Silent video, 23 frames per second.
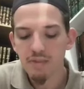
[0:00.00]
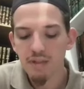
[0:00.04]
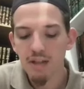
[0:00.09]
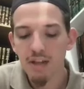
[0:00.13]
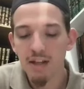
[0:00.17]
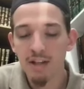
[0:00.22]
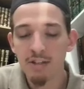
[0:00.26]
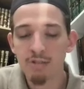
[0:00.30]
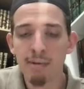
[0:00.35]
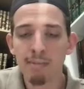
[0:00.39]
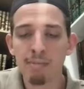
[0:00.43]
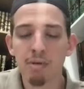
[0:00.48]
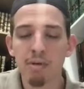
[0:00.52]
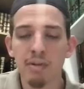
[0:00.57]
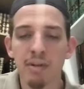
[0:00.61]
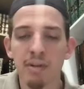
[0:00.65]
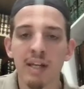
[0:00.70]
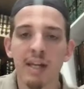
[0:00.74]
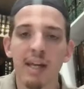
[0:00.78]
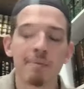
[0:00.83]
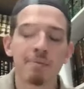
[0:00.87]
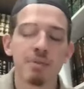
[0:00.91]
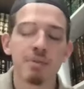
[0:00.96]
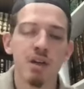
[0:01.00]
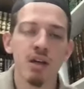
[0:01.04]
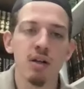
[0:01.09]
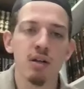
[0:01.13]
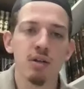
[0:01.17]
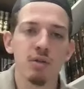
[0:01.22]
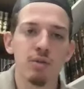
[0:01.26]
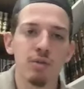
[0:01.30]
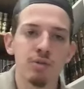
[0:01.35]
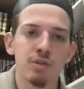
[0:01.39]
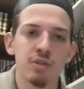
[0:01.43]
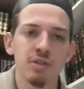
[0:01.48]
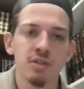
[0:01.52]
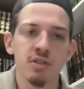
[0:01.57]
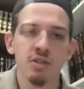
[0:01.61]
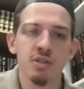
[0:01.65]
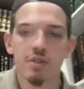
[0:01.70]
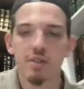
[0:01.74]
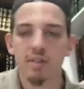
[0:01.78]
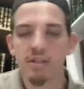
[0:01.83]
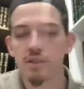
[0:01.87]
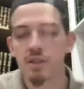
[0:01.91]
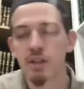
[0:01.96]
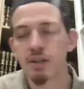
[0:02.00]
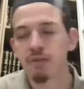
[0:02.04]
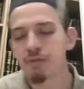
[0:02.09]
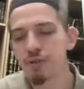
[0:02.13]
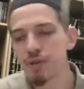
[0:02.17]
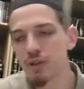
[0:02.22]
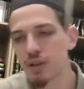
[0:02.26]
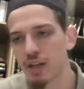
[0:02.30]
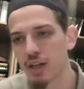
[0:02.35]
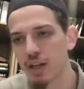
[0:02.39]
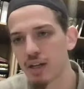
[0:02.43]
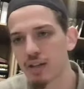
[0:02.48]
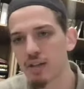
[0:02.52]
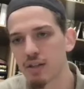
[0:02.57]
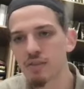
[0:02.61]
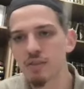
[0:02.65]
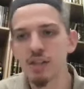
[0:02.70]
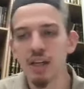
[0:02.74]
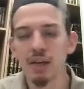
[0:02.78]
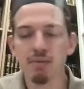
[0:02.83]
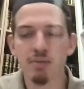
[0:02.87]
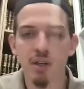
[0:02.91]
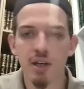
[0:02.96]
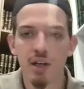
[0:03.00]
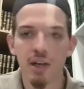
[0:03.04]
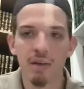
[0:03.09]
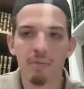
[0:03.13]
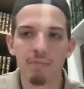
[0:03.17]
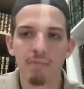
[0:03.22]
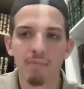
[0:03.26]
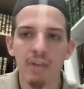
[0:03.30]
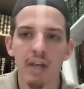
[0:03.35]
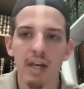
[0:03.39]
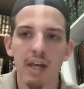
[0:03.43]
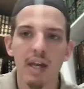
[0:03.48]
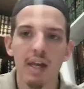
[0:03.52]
Because remember, they came to conclusions differently at the same time,